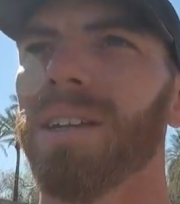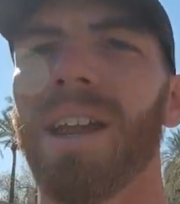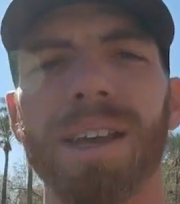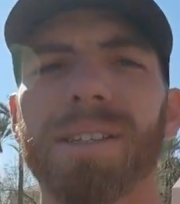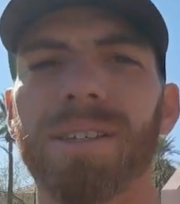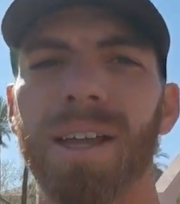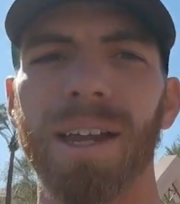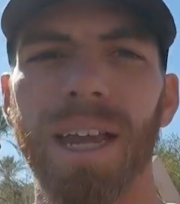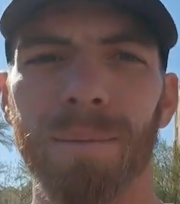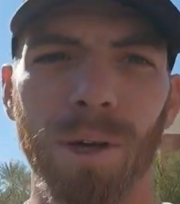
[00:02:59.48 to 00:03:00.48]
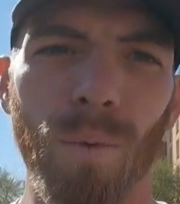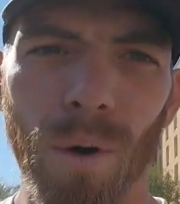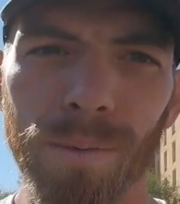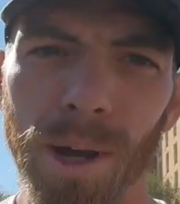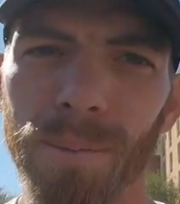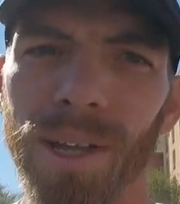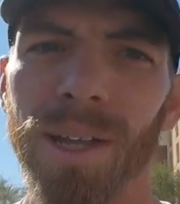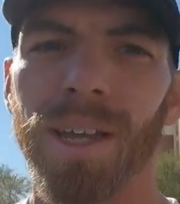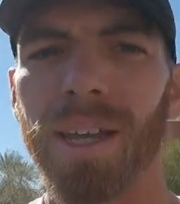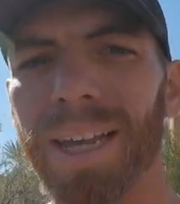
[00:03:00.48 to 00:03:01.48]
a nice dynamic warm-up,
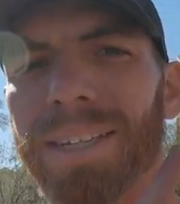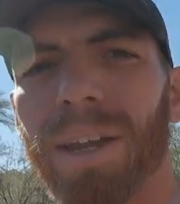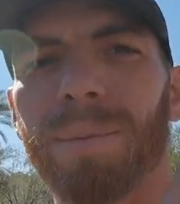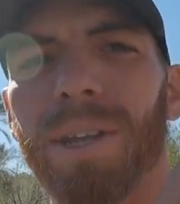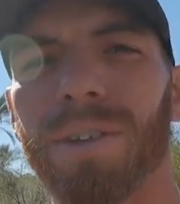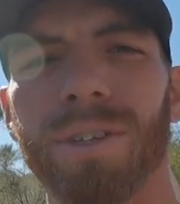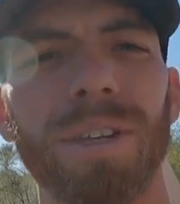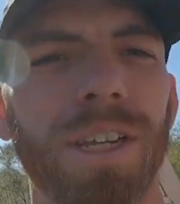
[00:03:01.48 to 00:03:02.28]
it's up here so you